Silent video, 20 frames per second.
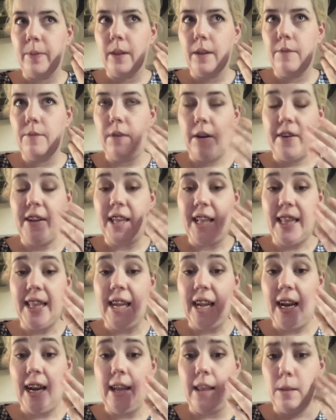very
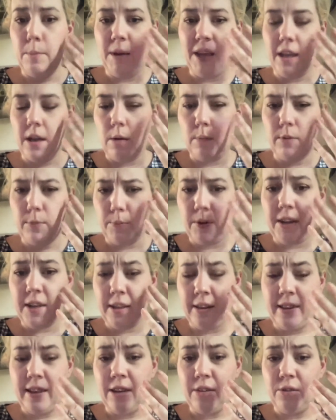clearly the makeup was
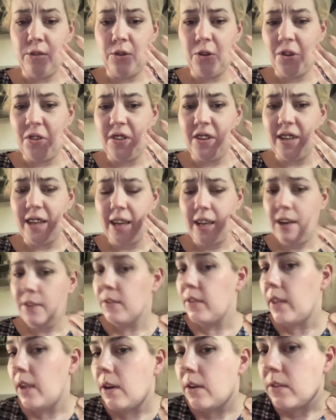breaking down during the day and
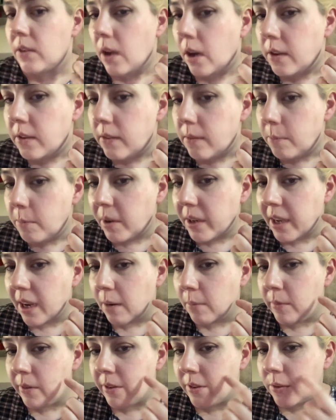everything else. My
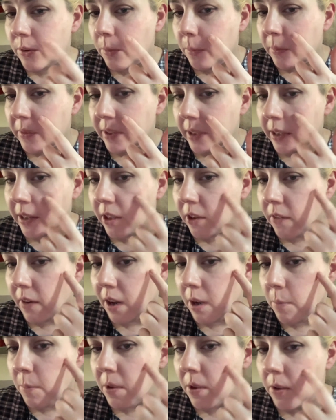camera is not particularly
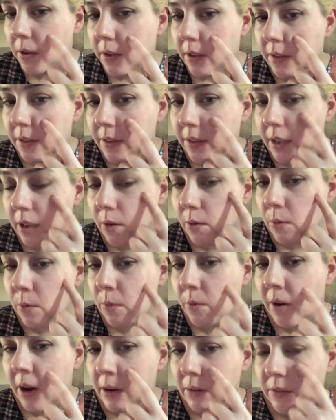great, but you can see it all
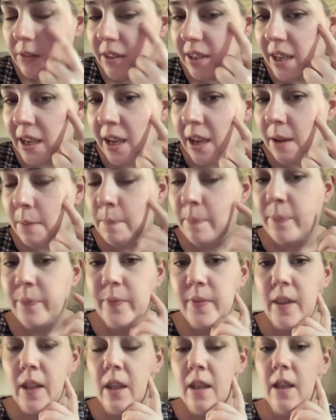around here
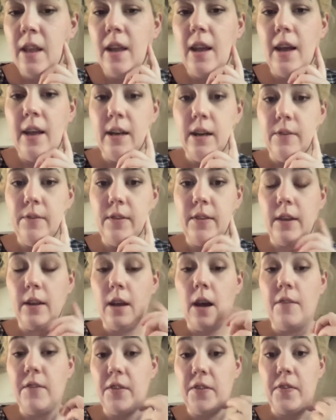and everything.
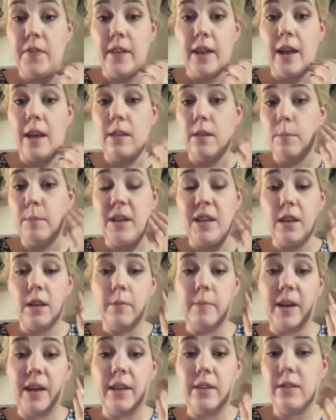Other than that, the
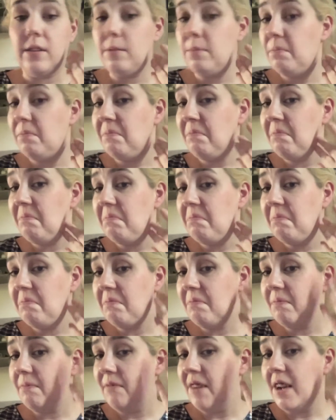makeup has
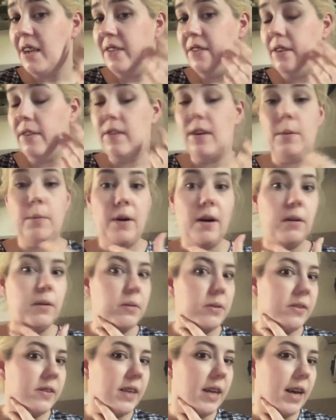relatively well
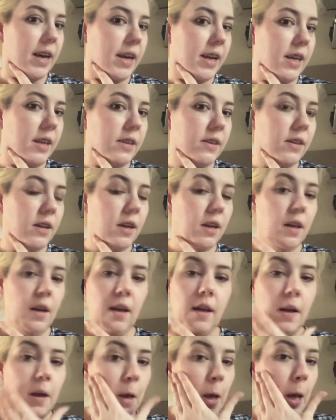stayed.
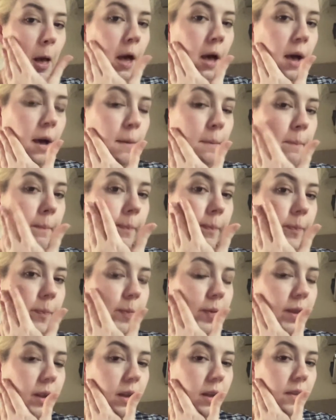
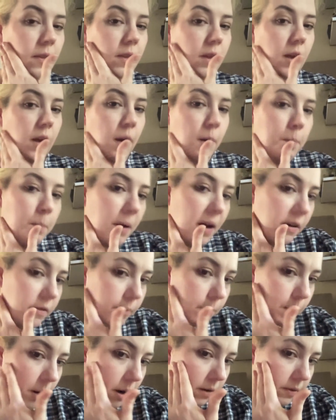The Puff
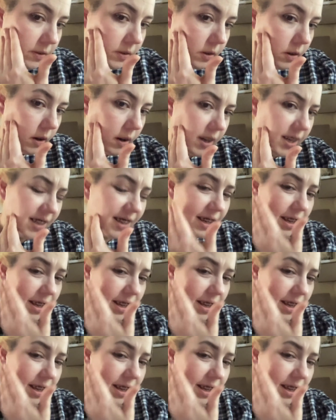Puff side